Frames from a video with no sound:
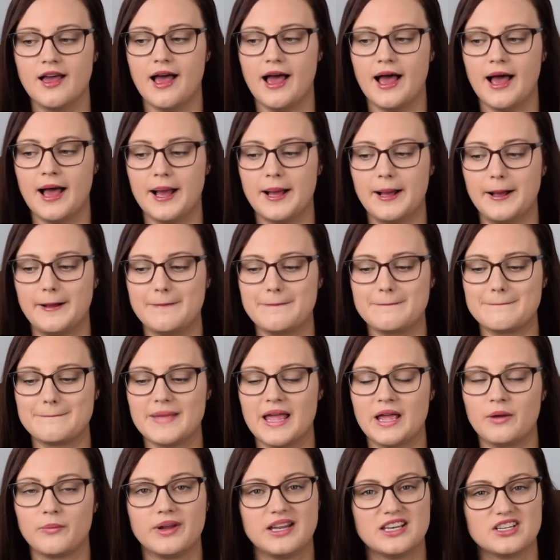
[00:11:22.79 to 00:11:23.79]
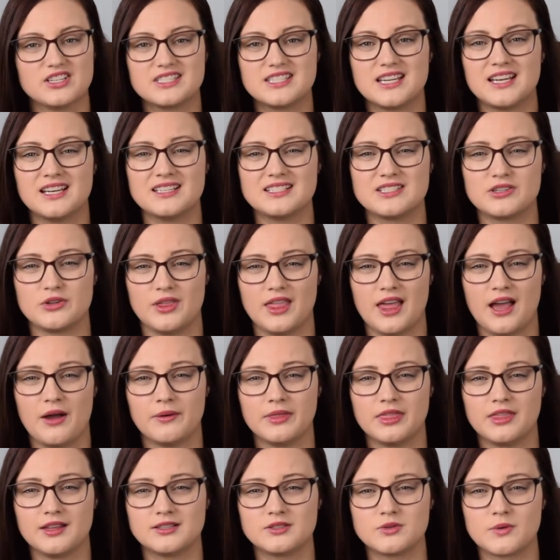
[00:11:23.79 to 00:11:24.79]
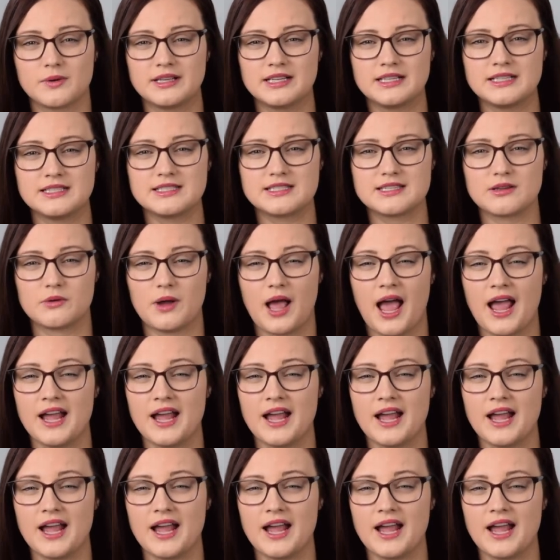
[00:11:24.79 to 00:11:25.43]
And we just didn't do that with the twins.